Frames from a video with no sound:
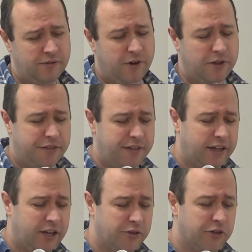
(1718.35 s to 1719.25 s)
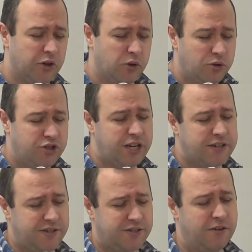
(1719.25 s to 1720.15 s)
Father, thank you that the Lord
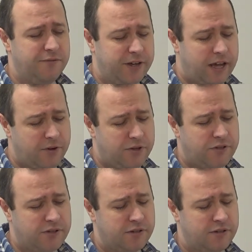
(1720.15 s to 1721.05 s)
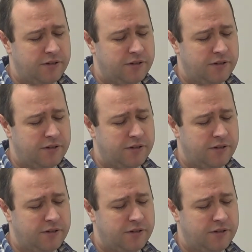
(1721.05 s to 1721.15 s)
Jesus can forgive us.